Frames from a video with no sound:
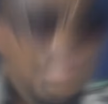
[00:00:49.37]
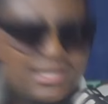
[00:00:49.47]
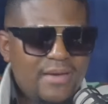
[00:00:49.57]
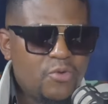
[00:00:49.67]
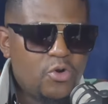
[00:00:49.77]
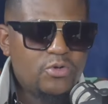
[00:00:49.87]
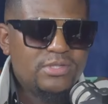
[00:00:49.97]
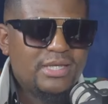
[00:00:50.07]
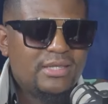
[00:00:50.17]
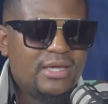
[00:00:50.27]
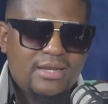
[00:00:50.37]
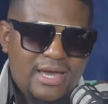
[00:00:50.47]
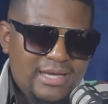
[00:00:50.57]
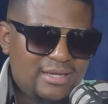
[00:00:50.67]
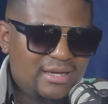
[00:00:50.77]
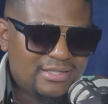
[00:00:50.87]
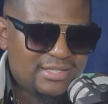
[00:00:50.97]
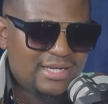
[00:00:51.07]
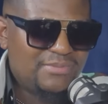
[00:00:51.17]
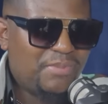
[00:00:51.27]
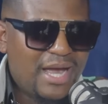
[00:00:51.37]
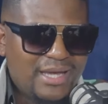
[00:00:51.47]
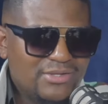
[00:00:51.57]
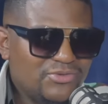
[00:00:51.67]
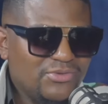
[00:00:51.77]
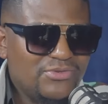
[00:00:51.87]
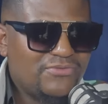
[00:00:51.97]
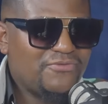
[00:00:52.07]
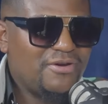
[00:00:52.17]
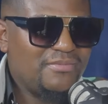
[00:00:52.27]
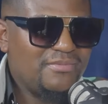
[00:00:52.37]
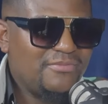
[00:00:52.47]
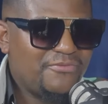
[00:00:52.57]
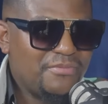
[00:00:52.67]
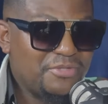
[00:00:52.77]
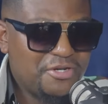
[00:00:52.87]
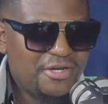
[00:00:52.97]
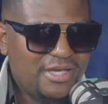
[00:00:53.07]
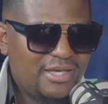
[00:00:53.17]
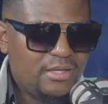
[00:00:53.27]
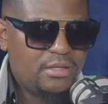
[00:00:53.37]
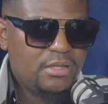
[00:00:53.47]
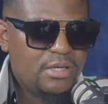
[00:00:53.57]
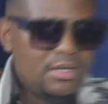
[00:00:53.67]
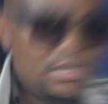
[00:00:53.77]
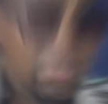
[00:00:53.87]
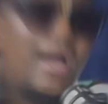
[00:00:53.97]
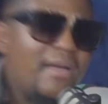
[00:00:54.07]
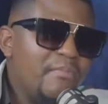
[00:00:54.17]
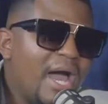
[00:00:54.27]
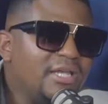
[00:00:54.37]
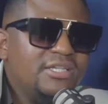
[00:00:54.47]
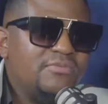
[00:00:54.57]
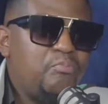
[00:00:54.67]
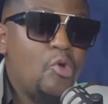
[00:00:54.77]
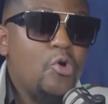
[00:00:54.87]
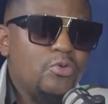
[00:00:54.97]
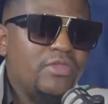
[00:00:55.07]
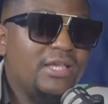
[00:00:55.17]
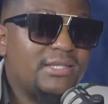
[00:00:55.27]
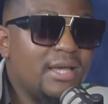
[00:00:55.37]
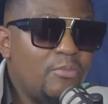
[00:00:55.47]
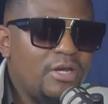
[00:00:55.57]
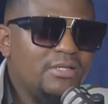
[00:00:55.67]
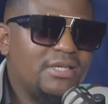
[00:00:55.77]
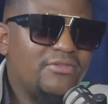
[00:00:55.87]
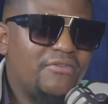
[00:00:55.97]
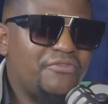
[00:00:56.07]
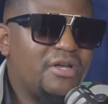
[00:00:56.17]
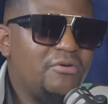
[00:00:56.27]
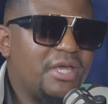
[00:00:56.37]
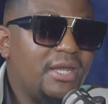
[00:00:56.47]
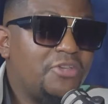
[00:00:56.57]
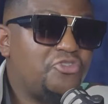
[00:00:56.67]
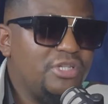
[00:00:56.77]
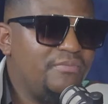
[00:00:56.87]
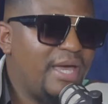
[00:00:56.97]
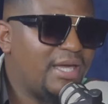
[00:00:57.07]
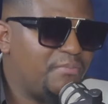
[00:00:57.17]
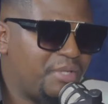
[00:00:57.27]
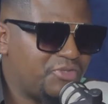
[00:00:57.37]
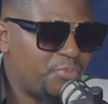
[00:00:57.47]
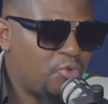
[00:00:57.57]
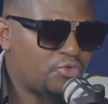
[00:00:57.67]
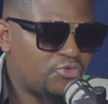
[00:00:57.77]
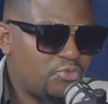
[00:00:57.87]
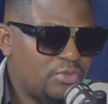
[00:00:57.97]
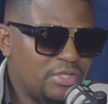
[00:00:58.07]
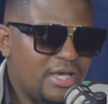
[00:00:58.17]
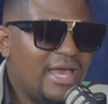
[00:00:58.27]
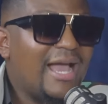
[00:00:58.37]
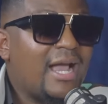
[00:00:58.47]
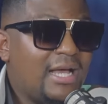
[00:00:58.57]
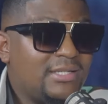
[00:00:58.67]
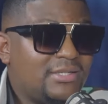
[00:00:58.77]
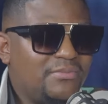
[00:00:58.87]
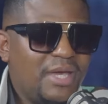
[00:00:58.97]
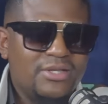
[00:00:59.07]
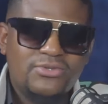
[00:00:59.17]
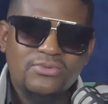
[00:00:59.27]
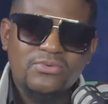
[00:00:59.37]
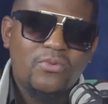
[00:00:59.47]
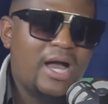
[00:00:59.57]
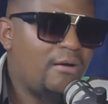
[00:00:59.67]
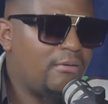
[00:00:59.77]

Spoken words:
And time goes, and then I start buying suits from Turkey. My mind is blown. There's someone in South Africa who can actually make a bespoke suit, a custom-made suit. Wow.